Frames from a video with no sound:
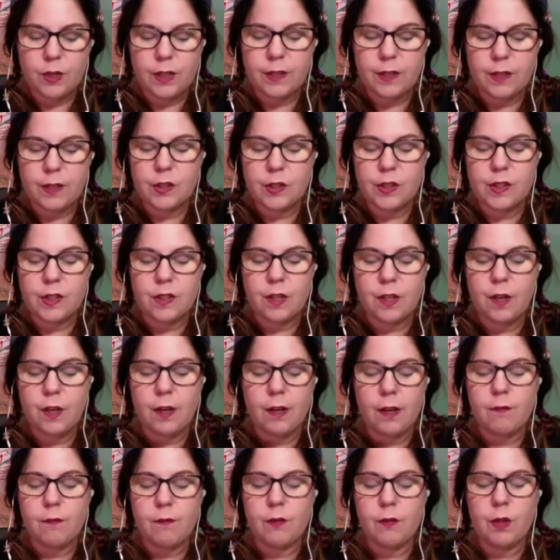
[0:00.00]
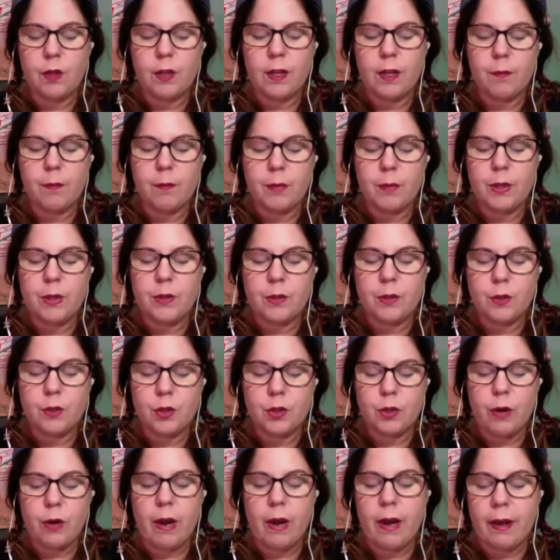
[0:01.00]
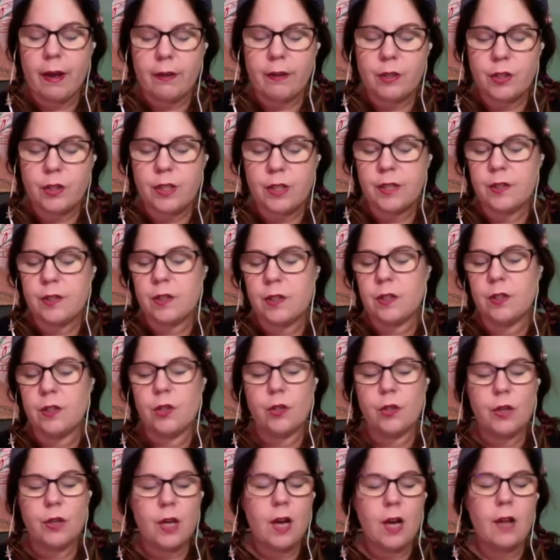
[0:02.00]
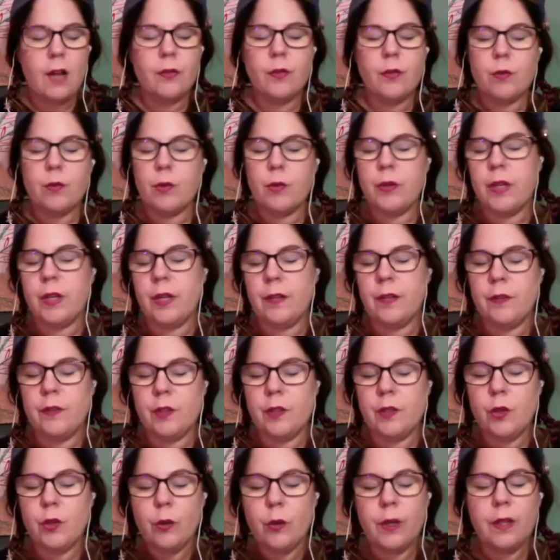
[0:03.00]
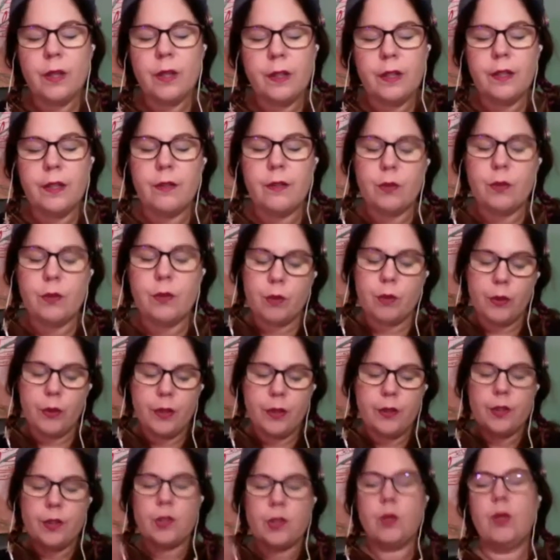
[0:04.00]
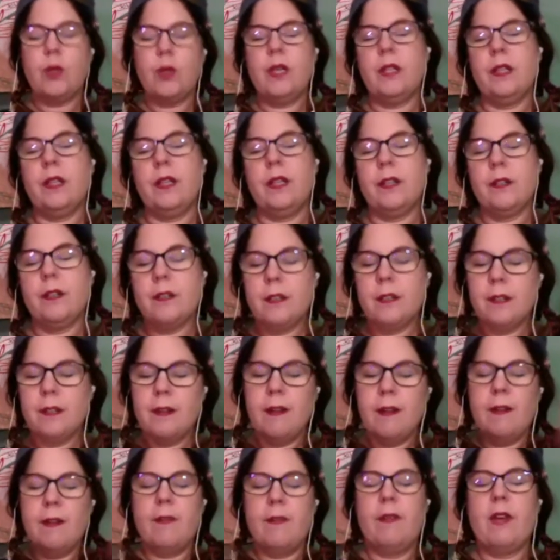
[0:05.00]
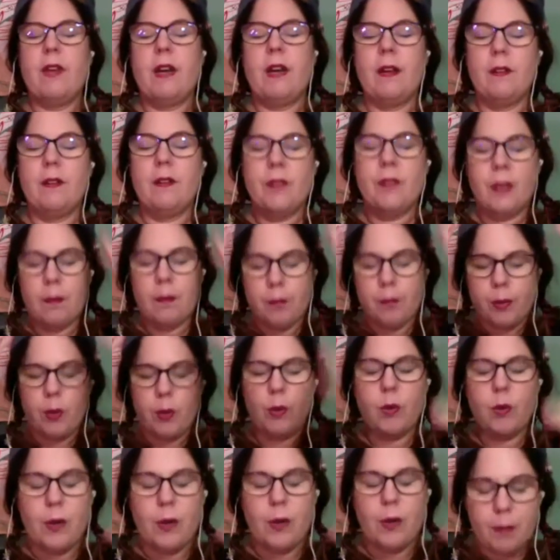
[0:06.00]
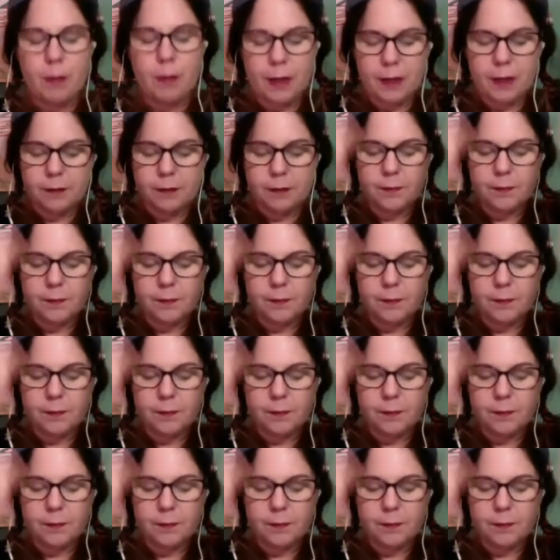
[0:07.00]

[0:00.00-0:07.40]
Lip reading: And she said, I feel like a piece of trash. And I said, you're not, throw that in the toilet, throw it in the toilet, that programming.